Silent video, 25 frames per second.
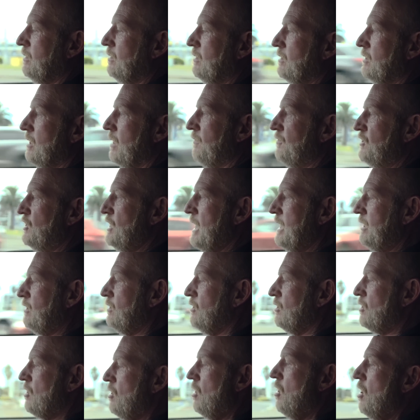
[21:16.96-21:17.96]
So I've set
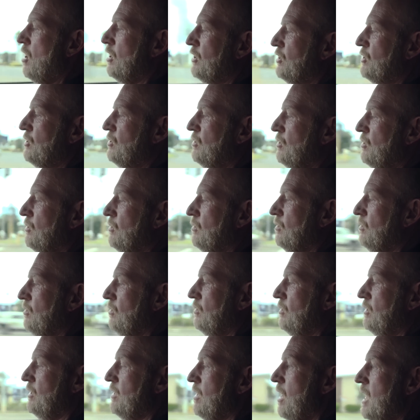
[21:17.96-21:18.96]
the car to
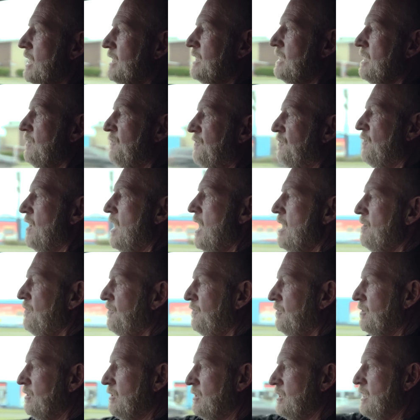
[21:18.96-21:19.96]
95.
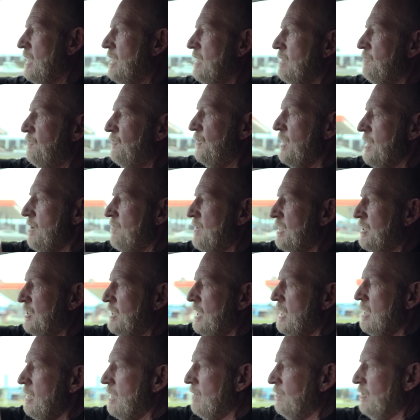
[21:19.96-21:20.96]
See in front of us
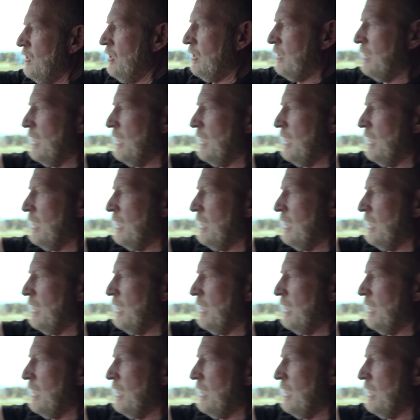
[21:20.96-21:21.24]
here? Have a look